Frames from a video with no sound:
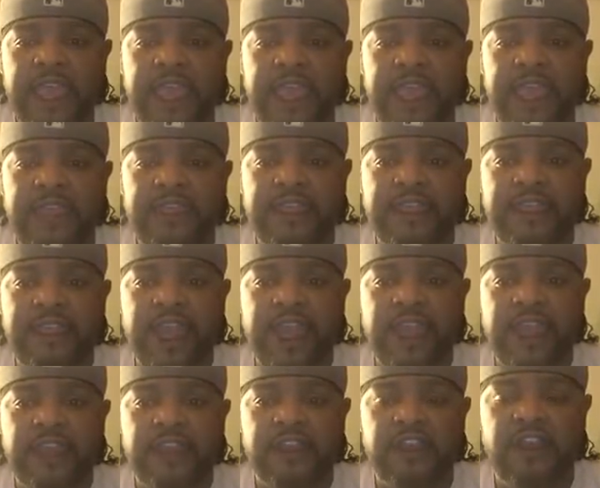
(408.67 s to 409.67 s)
he did
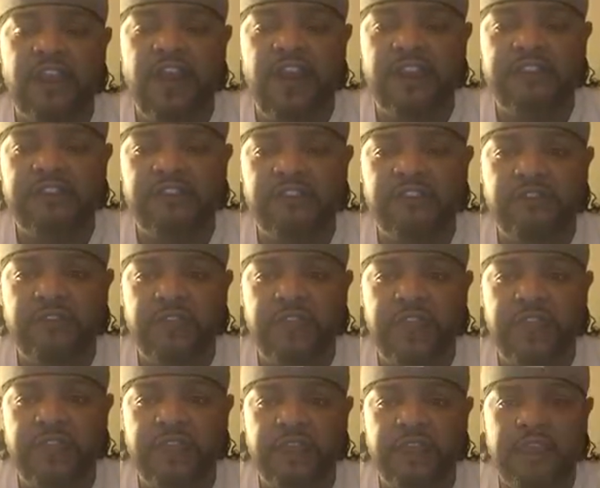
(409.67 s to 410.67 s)
not
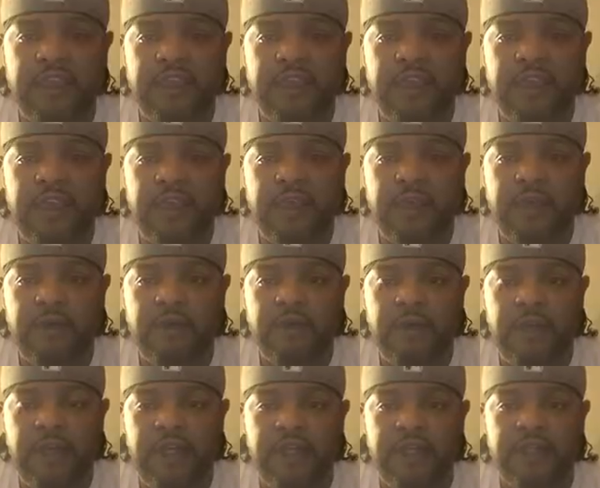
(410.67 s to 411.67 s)
concentrate
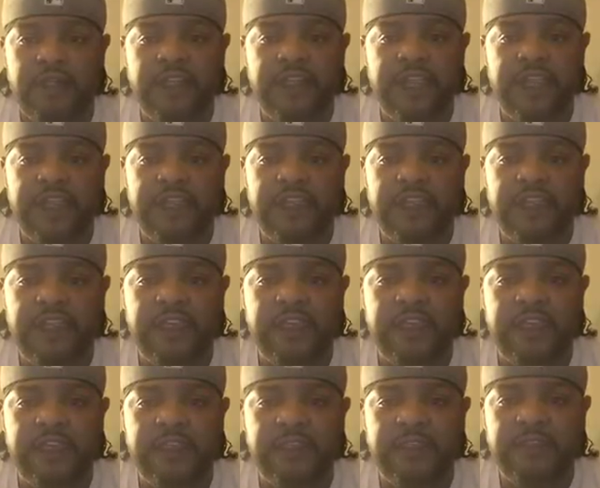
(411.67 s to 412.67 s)
well. He